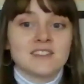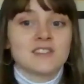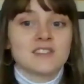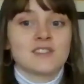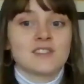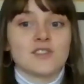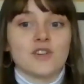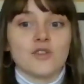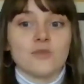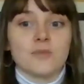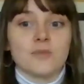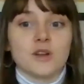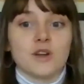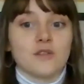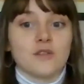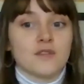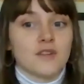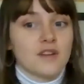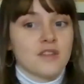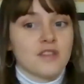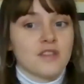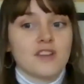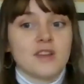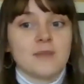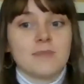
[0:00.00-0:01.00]
instalment of
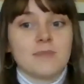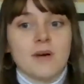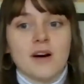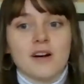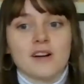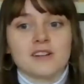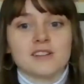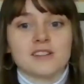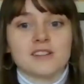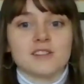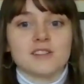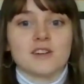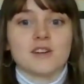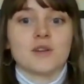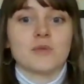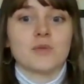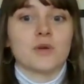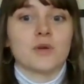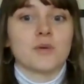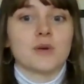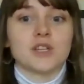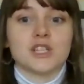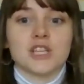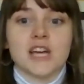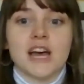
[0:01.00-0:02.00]
our three-parter
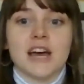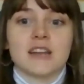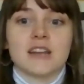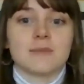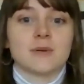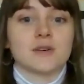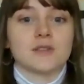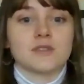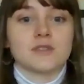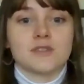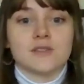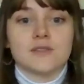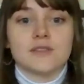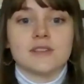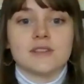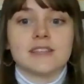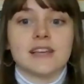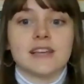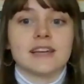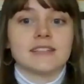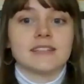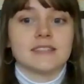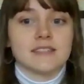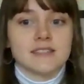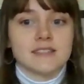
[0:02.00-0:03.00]
where we're chatting about
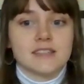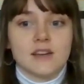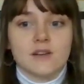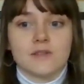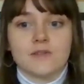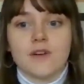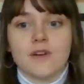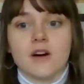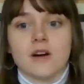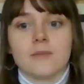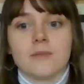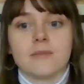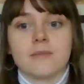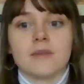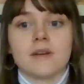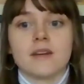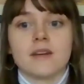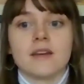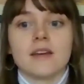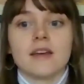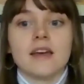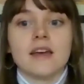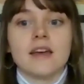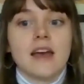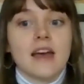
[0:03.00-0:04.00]
suicide and self-harm.
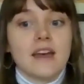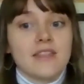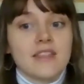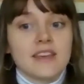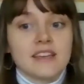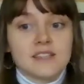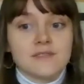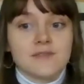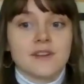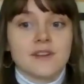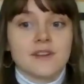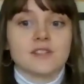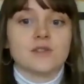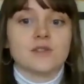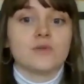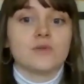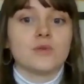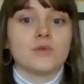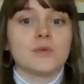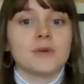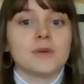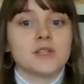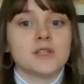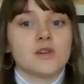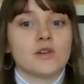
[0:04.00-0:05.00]
In this video,
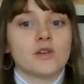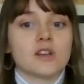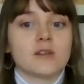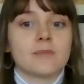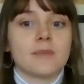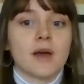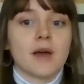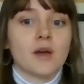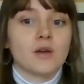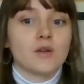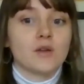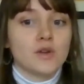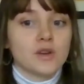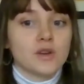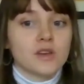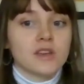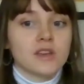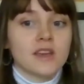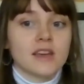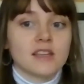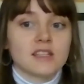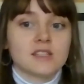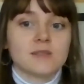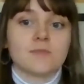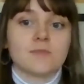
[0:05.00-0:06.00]
we'll be talking about how you
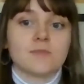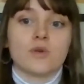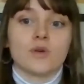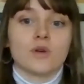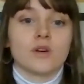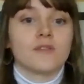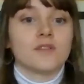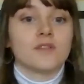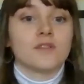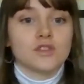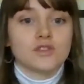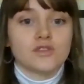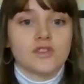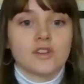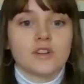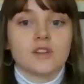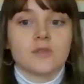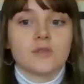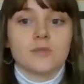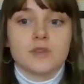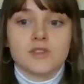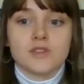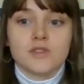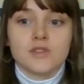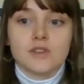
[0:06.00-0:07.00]
can get support if you're
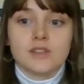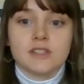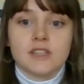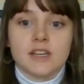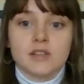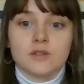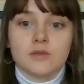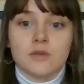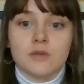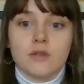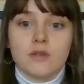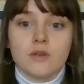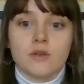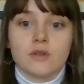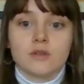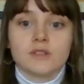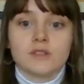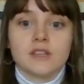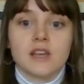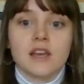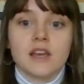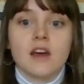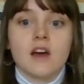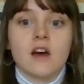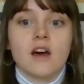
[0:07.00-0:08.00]
struggling with suicidal thoughts
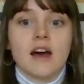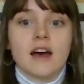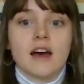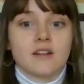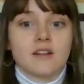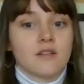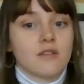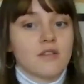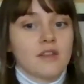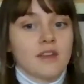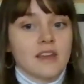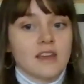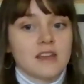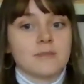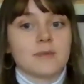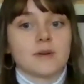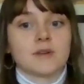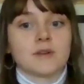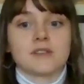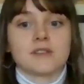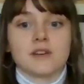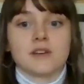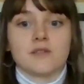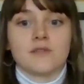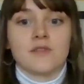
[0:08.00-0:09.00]
and are thinking
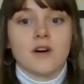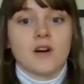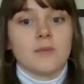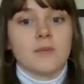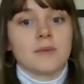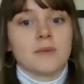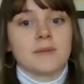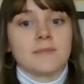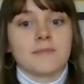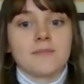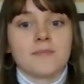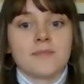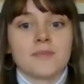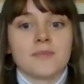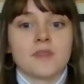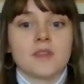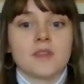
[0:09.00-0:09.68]
about self-harming.